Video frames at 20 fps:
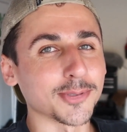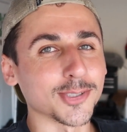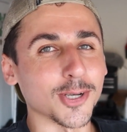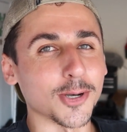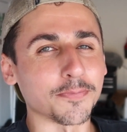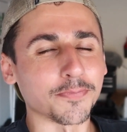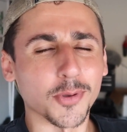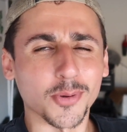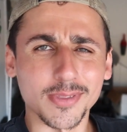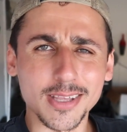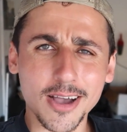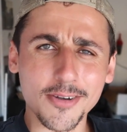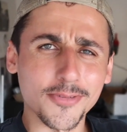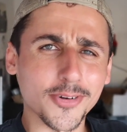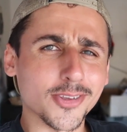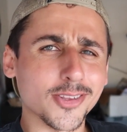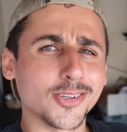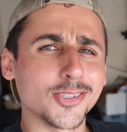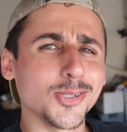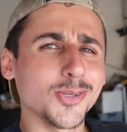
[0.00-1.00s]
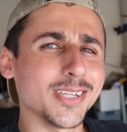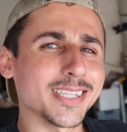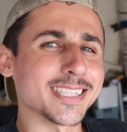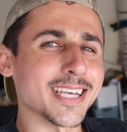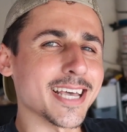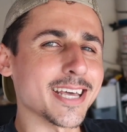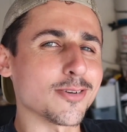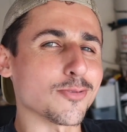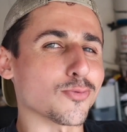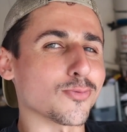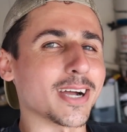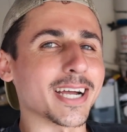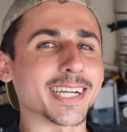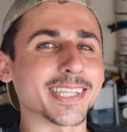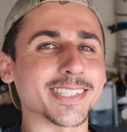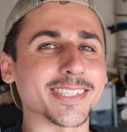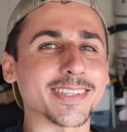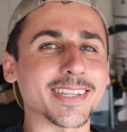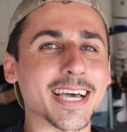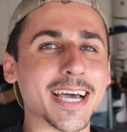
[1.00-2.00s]
So without further ado, let's head right
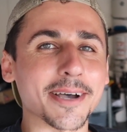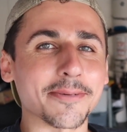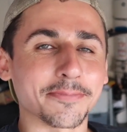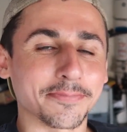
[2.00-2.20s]
into that.